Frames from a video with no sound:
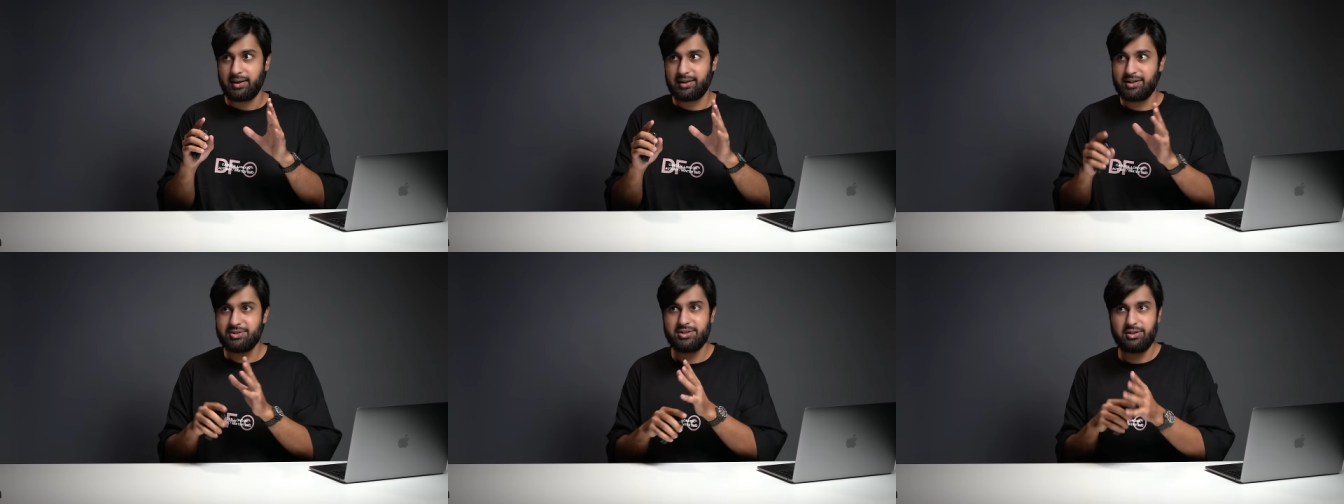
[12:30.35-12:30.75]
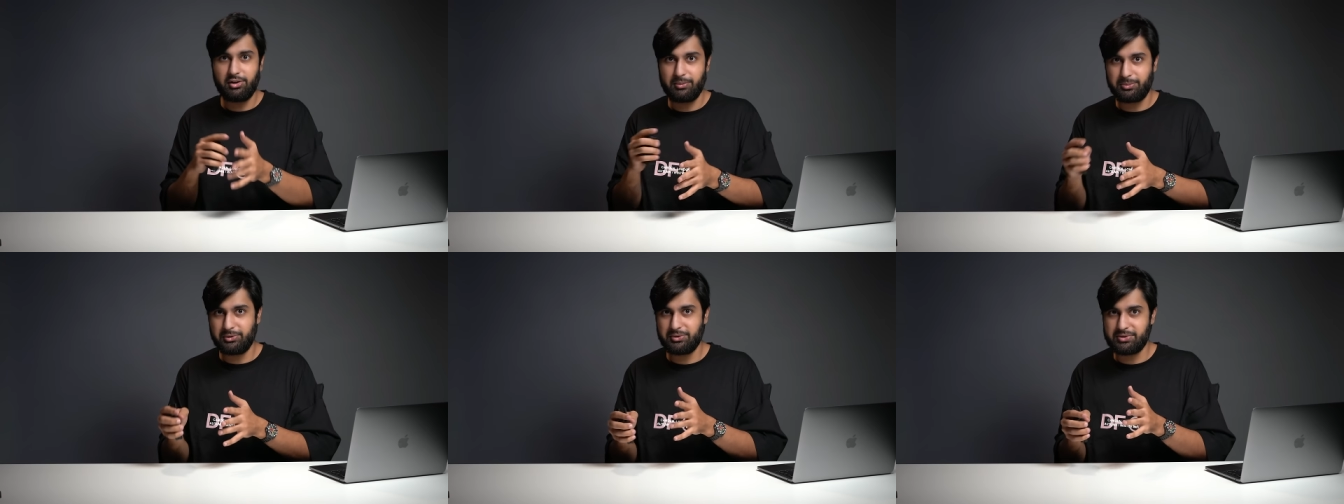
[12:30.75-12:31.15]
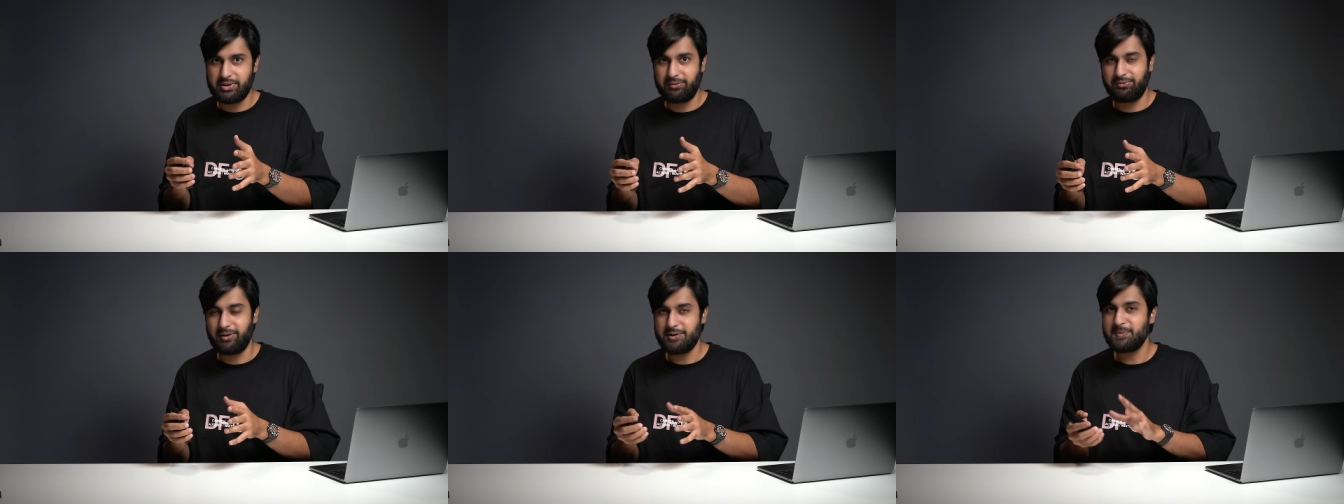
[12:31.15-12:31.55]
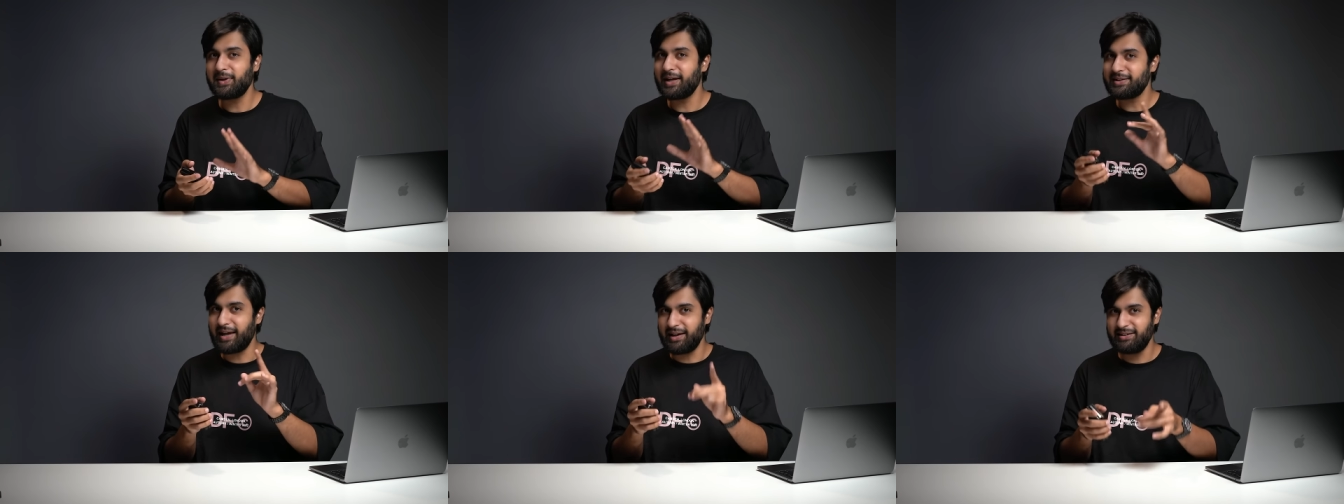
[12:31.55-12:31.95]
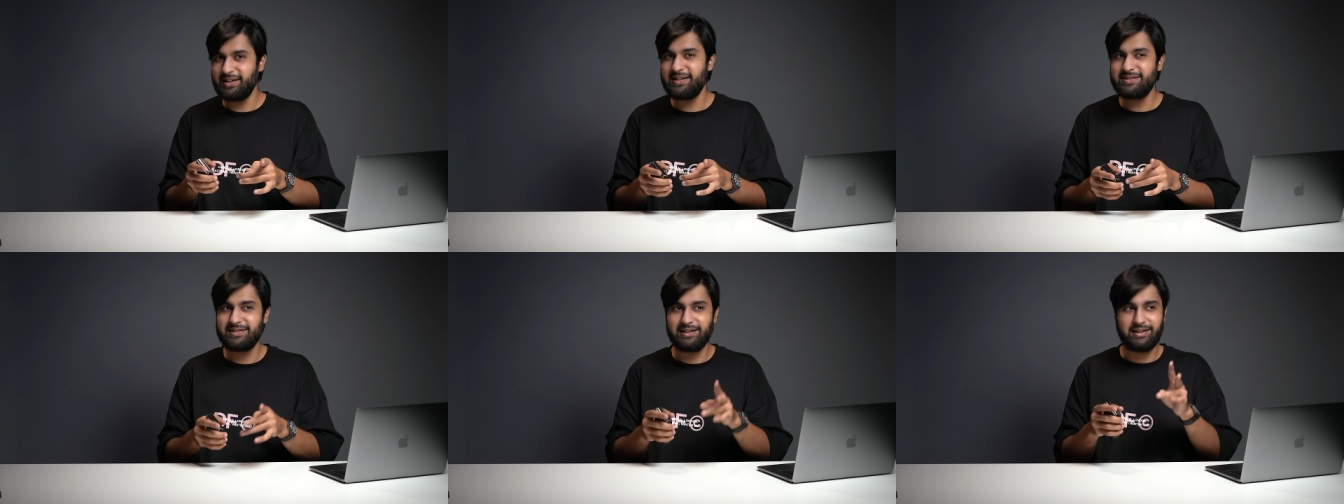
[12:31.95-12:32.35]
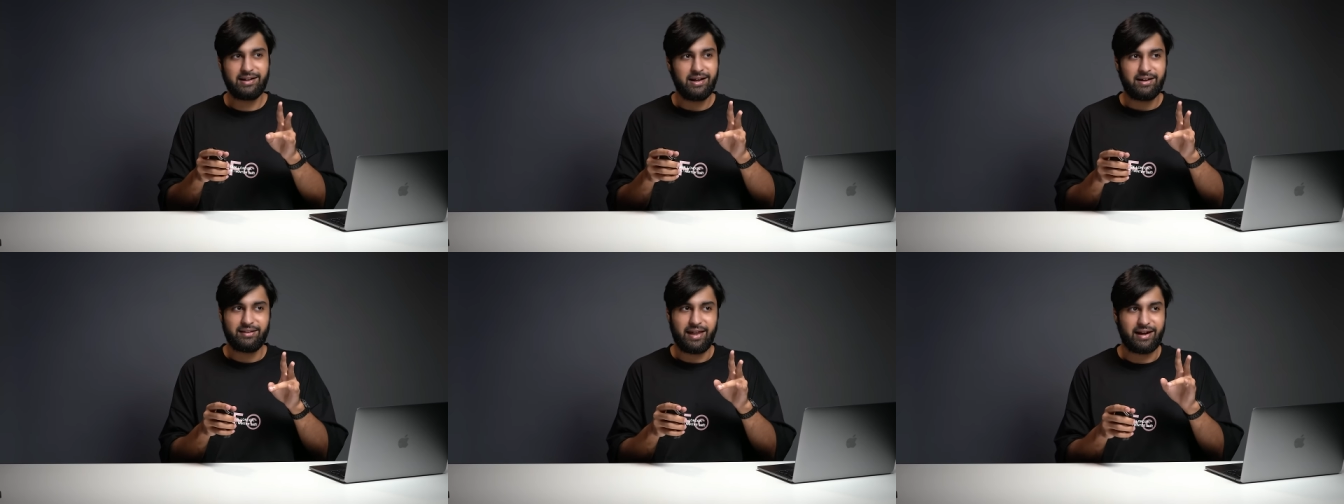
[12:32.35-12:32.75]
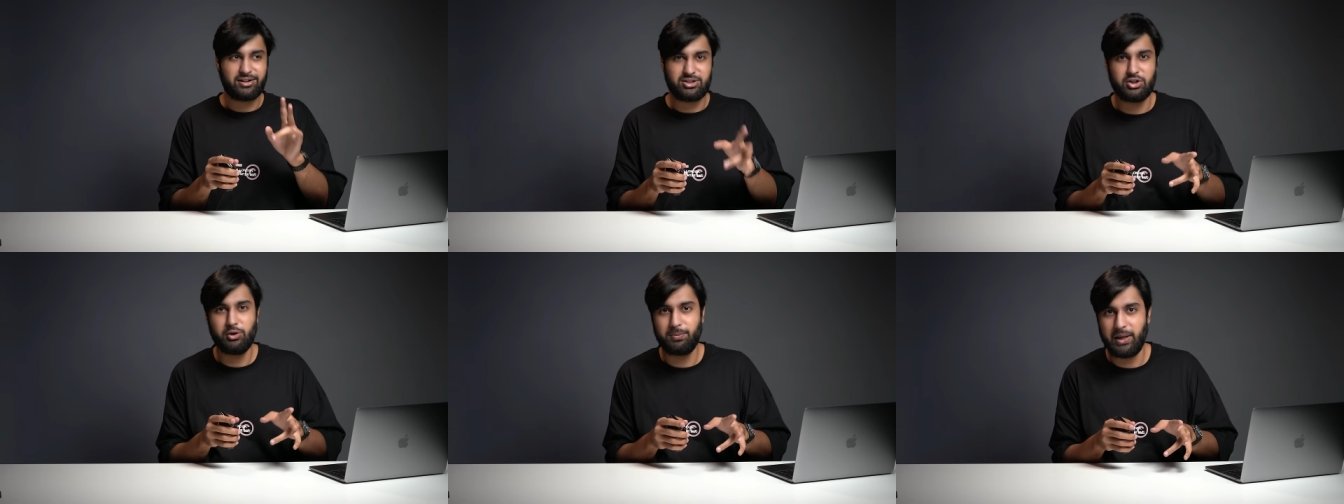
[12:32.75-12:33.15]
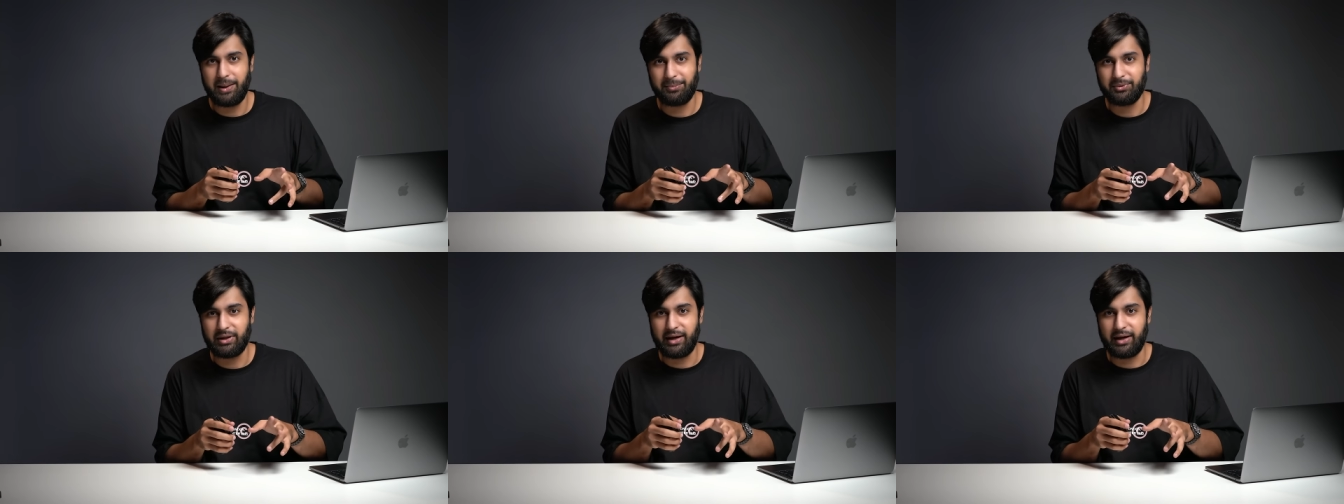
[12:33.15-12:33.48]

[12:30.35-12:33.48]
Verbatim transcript: Considerable difference because I did see like two people.